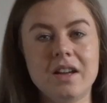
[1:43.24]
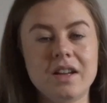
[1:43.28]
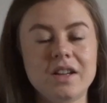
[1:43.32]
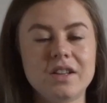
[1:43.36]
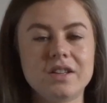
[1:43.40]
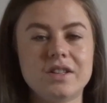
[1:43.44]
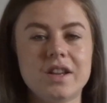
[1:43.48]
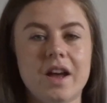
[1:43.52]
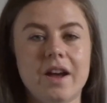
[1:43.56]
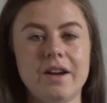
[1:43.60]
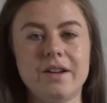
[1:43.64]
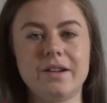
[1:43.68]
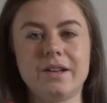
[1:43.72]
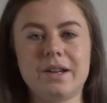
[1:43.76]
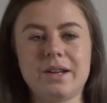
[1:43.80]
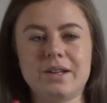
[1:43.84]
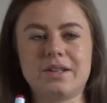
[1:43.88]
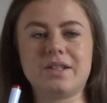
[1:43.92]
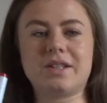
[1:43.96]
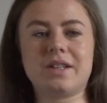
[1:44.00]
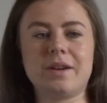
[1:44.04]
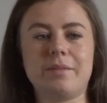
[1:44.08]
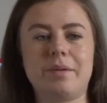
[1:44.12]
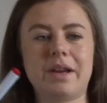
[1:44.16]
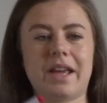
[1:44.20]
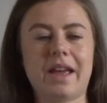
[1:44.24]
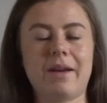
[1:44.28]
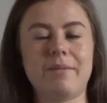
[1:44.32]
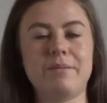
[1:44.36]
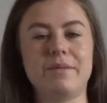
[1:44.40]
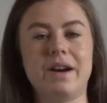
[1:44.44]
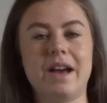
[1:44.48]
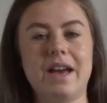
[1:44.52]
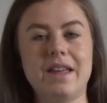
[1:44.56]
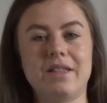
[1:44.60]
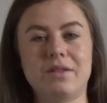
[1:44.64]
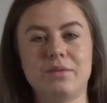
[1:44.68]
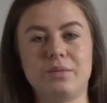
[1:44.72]
So to begin
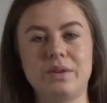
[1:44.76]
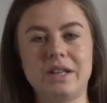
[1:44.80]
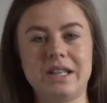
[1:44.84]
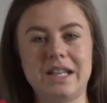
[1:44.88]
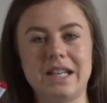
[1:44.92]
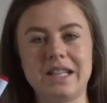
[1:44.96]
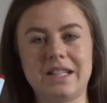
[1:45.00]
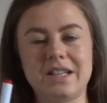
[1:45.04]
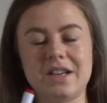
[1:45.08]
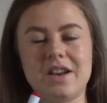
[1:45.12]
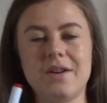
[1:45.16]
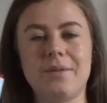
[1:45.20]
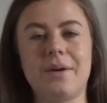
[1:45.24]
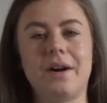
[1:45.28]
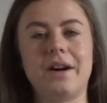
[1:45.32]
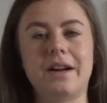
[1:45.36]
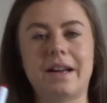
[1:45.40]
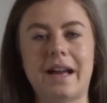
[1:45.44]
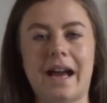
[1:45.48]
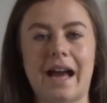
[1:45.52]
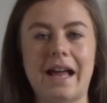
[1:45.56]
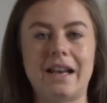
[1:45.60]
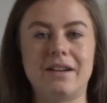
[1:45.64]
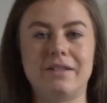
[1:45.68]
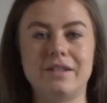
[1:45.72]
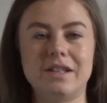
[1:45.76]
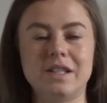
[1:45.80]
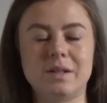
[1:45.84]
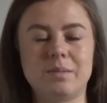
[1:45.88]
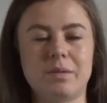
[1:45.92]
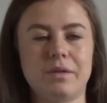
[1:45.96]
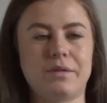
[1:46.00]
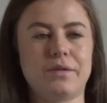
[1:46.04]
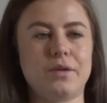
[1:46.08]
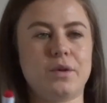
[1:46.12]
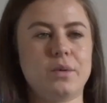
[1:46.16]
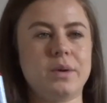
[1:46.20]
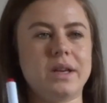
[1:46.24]
with, we need to know our calories
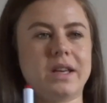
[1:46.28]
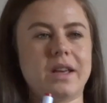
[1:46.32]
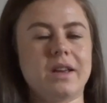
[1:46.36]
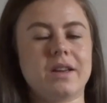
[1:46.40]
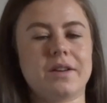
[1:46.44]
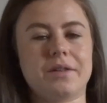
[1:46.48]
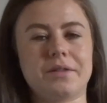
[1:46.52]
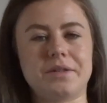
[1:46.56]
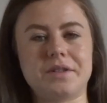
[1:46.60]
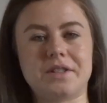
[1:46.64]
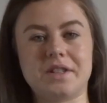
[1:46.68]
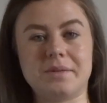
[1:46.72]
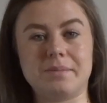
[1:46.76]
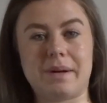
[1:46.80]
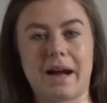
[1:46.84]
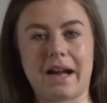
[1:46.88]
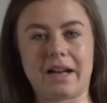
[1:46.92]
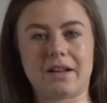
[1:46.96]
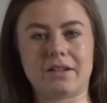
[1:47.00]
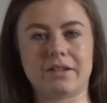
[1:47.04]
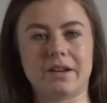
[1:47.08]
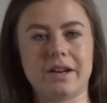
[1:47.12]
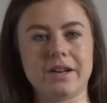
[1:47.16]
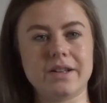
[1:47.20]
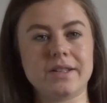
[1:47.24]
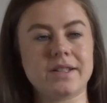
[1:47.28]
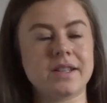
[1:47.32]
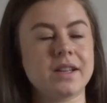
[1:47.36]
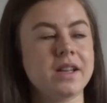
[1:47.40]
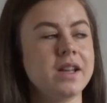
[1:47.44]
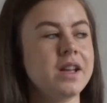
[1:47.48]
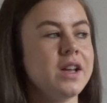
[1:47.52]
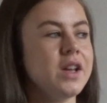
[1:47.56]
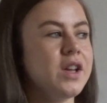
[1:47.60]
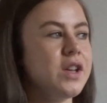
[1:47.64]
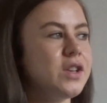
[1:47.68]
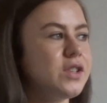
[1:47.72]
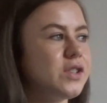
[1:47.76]
before we can go on to macros.
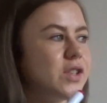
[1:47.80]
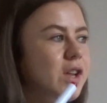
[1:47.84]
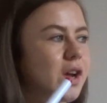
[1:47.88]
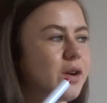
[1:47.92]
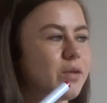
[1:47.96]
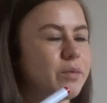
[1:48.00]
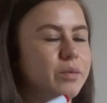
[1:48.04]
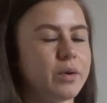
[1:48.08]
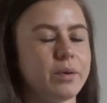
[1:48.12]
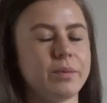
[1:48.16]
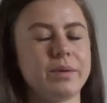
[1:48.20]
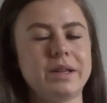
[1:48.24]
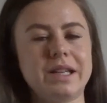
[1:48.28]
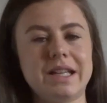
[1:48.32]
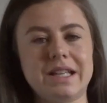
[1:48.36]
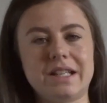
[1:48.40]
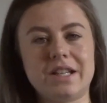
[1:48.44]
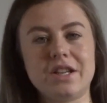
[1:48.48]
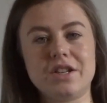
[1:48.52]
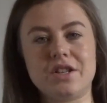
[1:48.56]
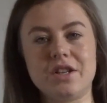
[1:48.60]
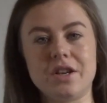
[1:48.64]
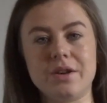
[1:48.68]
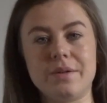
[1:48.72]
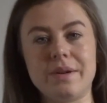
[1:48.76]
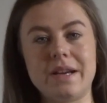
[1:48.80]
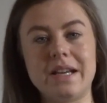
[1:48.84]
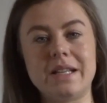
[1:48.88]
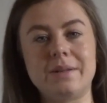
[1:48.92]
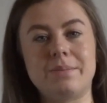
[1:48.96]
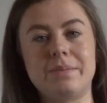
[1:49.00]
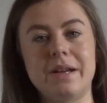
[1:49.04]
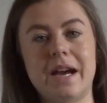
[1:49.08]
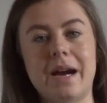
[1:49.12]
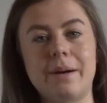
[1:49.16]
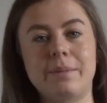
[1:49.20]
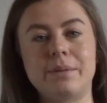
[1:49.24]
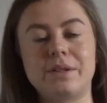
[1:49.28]
So what we need to do is
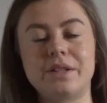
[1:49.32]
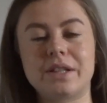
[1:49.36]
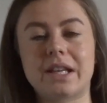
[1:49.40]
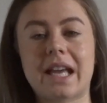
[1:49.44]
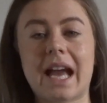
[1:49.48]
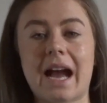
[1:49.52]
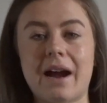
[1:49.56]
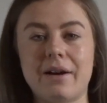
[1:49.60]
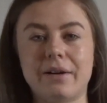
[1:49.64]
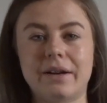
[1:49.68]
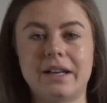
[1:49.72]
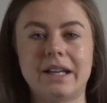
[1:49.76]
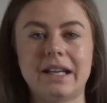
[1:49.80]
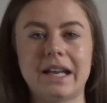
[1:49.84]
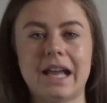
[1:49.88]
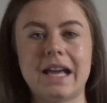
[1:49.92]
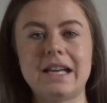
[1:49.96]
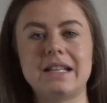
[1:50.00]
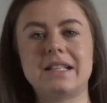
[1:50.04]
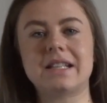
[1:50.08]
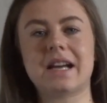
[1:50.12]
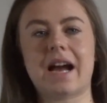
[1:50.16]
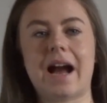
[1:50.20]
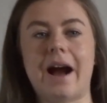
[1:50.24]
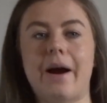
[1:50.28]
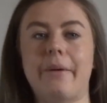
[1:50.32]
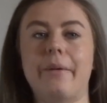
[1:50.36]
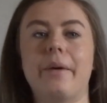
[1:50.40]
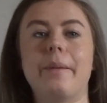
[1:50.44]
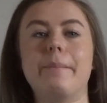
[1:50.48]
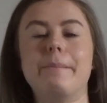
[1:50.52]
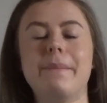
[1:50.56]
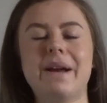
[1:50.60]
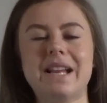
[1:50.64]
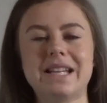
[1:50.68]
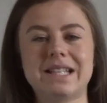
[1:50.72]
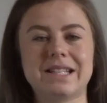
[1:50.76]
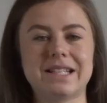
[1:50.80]
be able to calculate our
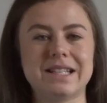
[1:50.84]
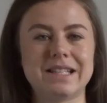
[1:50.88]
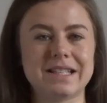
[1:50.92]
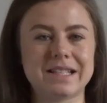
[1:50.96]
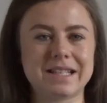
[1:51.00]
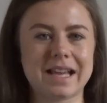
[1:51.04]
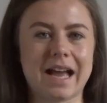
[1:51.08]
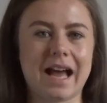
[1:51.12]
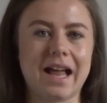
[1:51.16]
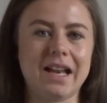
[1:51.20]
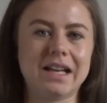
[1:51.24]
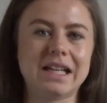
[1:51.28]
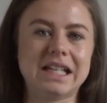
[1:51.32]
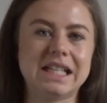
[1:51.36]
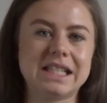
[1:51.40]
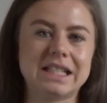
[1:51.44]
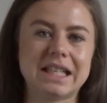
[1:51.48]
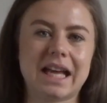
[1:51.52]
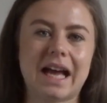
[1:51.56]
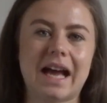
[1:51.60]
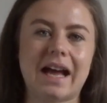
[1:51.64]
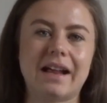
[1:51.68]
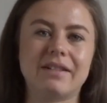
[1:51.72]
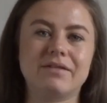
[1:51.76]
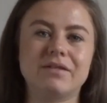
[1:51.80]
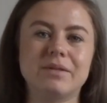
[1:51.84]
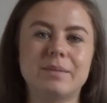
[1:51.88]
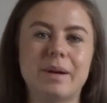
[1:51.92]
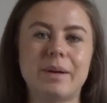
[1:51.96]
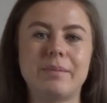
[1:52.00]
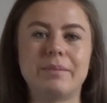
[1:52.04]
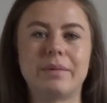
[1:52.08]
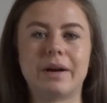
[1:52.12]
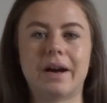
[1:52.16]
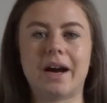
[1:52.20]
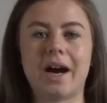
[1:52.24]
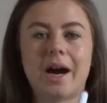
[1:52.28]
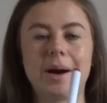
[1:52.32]
maintenance calories. And
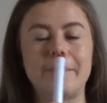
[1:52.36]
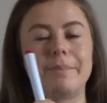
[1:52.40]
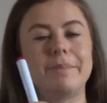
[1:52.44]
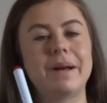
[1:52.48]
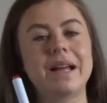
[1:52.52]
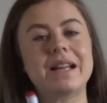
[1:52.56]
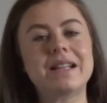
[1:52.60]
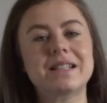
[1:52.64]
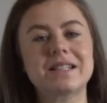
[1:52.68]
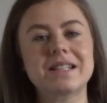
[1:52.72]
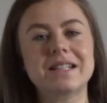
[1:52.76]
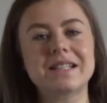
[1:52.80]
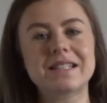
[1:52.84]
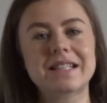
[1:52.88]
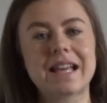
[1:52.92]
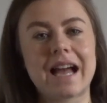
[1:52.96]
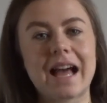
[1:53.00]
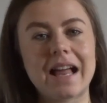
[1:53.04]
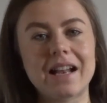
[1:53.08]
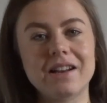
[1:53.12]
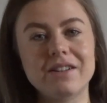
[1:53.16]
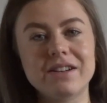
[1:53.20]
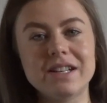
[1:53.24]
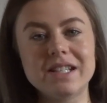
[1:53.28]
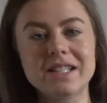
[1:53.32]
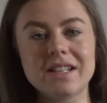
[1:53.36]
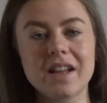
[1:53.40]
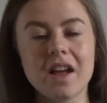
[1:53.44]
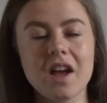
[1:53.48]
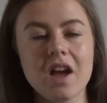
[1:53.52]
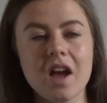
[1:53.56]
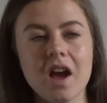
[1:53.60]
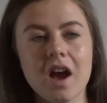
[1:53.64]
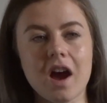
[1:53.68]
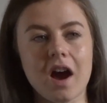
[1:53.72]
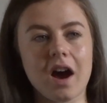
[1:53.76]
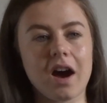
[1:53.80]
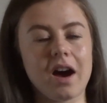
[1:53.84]
remember, our maintenance calories
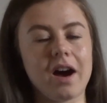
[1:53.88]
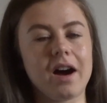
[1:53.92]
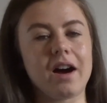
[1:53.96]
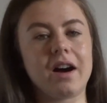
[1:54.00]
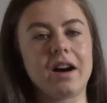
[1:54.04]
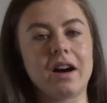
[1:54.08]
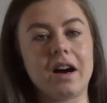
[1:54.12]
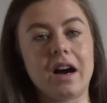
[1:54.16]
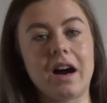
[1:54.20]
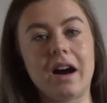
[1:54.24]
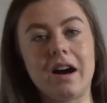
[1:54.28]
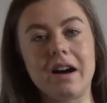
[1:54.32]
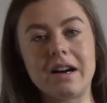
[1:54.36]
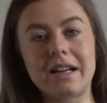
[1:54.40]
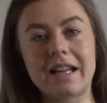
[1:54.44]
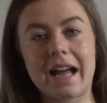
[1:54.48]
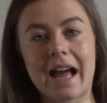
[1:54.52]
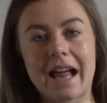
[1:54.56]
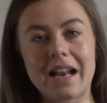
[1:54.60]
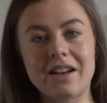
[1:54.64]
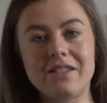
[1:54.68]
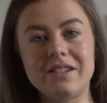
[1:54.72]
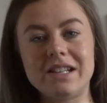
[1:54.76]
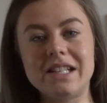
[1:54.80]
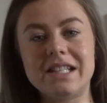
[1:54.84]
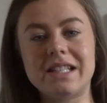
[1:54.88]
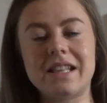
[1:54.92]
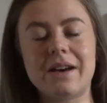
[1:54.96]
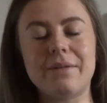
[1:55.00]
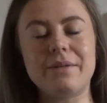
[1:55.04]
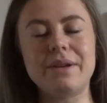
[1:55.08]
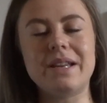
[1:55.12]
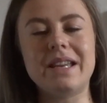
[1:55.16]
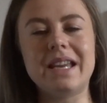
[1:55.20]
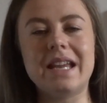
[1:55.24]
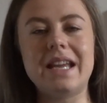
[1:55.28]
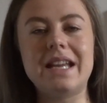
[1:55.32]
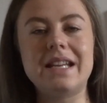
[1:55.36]
are our calories that
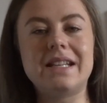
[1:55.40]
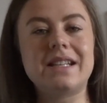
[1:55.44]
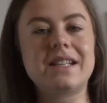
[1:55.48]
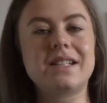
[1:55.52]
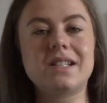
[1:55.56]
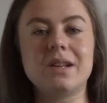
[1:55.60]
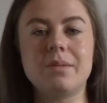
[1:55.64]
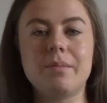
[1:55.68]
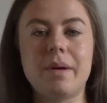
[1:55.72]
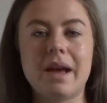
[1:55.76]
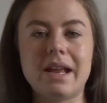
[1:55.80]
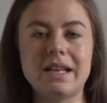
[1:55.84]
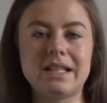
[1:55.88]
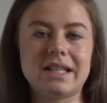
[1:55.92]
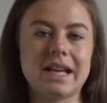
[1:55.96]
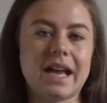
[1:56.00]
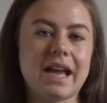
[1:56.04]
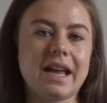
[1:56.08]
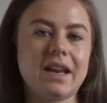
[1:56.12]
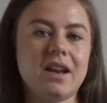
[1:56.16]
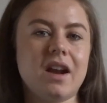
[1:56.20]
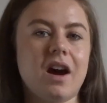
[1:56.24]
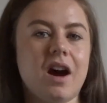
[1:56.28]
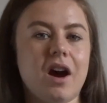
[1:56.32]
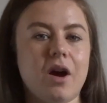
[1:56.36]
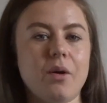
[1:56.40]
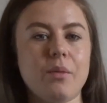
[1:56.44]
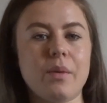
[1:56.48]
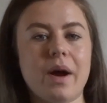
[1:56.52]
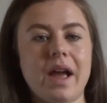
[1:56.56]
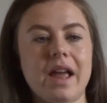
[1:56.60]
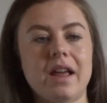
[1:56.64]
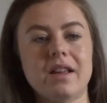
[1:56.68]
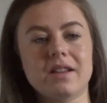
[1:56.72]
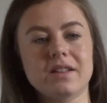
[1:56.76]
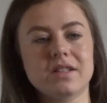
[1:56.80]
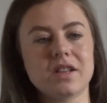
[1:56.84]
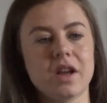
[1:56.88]
we need to maintain our
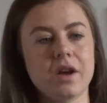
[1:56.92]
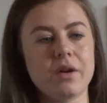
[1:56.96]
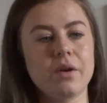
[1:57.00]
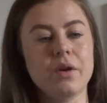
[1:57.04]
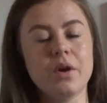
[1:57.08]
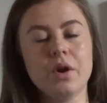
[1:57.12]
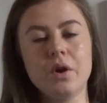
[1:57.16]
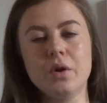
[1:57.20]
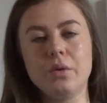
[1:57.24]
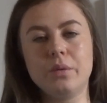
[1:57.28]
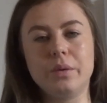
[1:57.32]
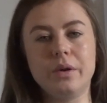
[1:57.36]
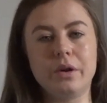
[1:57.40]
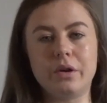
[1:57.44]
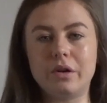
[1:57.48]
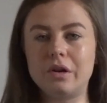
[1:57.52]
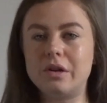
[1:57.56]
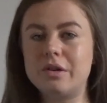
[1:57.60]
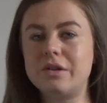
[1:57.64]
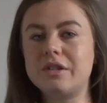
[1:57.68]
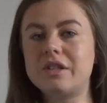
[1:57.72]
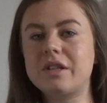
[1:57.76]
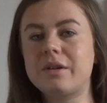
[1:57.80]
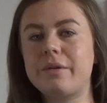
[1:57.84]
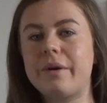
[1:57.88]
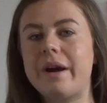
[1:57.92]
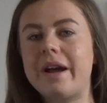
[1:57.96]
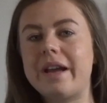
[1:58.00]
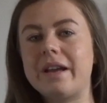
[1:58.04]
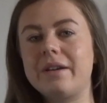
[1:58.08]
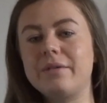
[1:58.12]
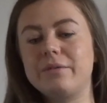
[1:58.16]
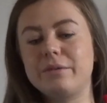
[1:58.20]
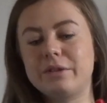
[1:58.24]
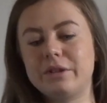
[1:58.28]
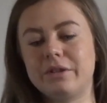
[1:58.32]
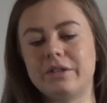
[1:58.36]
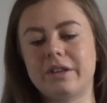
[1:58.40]
weight. So we're not losing
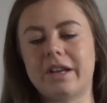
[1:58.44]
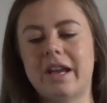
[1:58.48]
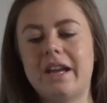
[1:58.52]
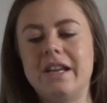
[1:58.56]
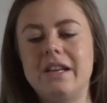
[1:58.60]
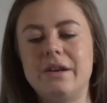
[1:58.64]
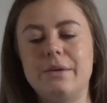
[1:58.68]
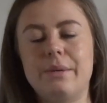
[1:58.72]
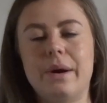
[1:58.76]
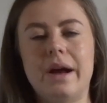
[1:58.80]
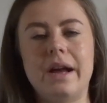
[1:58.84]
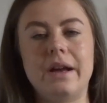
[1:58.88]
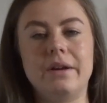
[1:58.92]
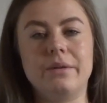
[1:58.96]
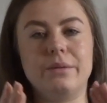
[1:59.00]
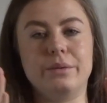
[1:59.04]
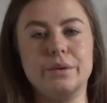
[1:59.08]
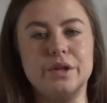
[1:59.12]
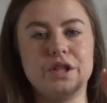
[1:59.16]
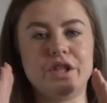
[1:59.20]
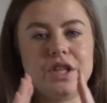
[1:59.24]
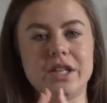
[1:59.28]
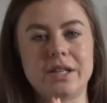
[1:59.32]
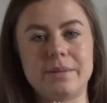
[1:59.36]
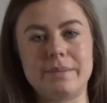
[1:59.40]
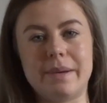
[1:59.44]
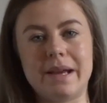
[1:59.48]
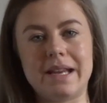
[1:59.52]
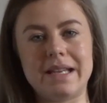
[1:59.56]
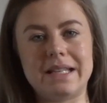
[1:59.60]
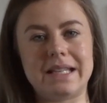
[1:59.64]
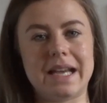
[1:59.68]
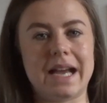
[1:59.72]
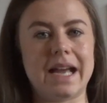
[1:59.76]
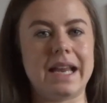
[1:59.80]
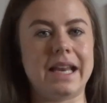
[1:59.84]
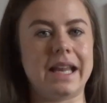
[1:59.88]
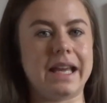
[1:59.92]
weight, we're not gaining weight, we're just
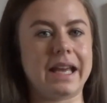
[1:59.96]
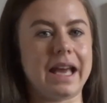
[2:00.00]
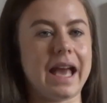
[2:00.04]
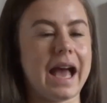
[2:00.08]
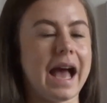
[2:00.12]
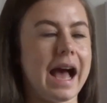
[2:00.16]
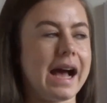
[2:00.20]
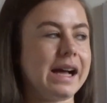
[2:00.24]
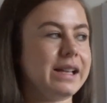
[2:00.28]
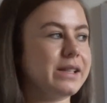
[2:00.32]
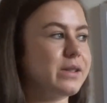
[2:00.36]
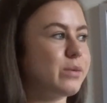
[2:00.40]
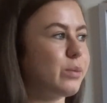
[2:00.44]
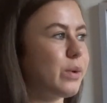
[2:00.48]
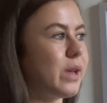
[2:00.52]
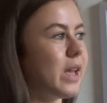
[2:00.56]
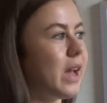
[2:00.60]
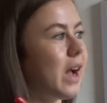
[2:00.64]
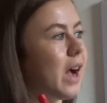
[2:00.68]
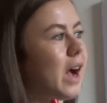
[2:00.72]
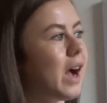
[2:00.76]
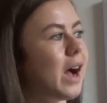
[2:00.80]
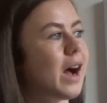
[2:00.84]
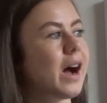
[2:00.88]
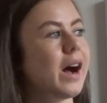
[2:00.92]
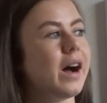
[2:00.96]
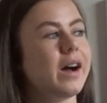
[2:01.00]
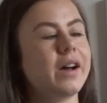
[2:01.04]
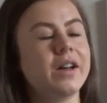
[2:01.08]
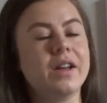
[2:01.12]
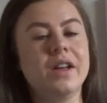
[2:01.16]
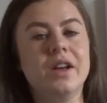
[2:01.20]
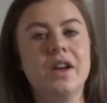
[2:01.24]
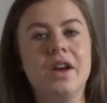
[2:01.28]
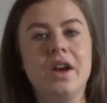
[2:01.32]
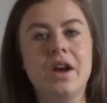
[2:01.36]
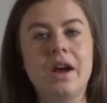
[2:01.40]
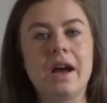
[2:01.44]
maintaining as we are.
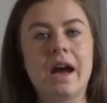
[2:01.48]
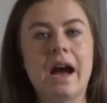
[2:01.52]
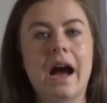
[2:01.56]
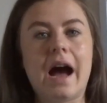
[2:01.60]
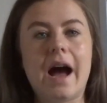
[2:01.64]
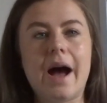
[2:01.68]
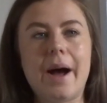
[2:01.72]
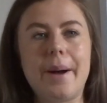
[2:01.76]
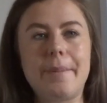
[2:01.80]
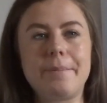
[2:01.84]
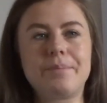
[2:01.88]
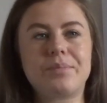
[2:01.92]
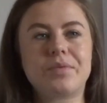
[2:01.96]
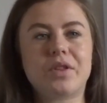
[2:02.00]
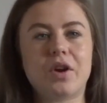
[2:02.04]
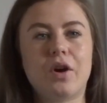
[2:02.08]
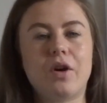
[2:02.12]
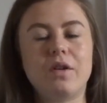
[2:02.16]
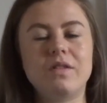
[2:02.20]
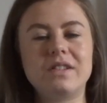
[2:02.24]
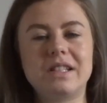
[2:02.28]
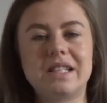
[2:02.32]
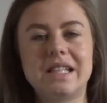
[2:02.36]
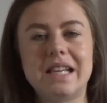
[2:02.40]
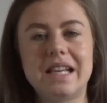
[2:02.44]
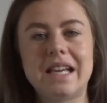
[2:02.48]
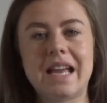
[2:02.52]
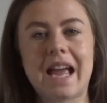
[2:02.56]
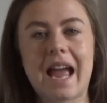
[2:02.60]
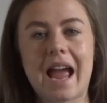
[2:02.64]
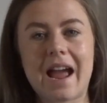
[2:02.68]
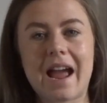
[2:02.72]
Obviously,